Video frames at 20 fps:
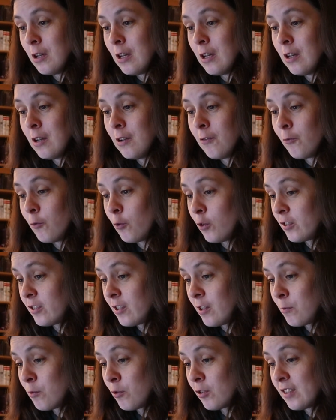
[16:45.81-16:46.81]

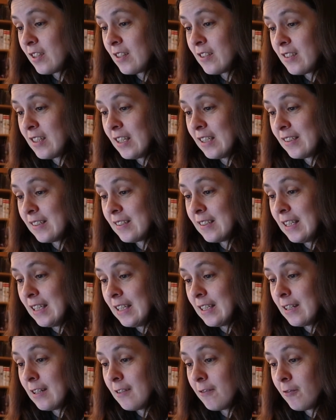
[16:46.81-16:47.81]
4-star books and
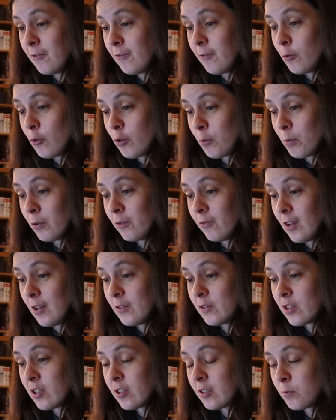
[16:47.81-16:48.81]
16
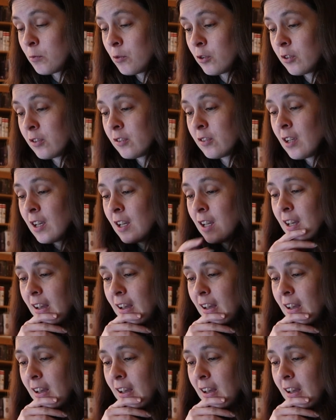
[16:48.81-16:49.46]
4.5 stars books.